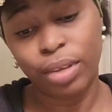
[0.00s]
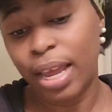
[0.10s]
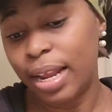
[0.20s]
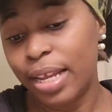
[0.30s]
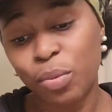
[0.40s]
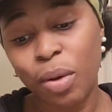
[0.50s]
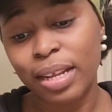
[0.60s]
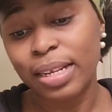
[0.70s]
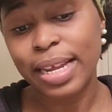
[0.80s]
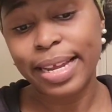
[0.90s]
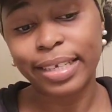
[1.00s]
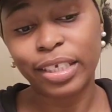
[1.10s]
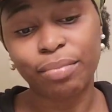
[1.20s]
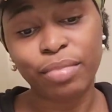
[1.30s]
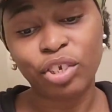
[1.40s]
It is what it
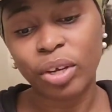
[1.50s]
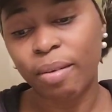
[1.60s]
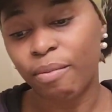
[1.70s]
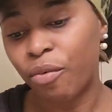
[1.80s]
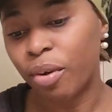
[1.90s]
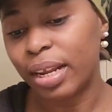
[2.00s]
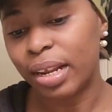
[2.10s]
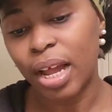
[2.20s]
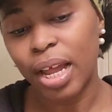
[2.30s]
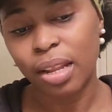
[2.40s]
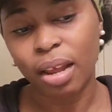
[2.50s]
is. Mitch comforted her.